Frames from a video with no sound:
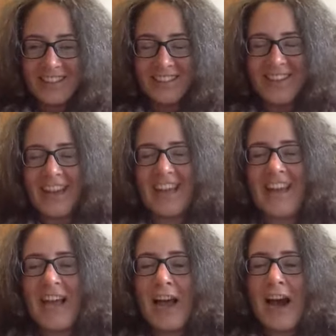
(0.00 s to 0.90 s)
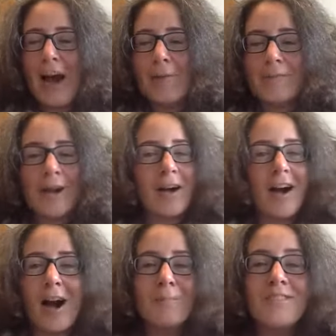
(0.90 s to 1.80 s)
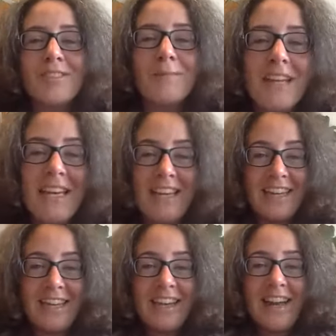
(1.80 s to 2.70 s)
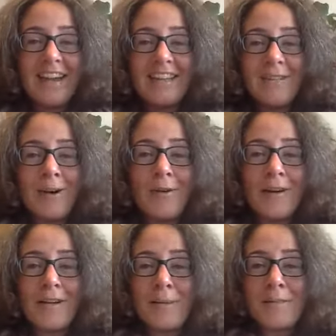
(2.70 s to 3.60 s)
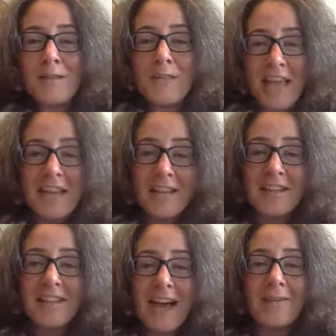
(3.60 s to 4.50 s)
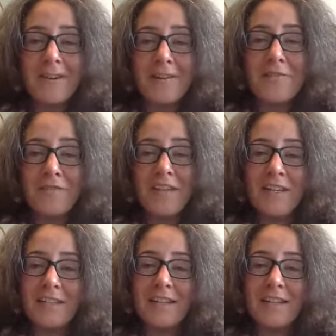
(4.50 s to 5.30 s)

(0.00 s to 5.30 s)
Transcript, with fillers: Okay. I'm just me, you know, and I'm saying it how I feel.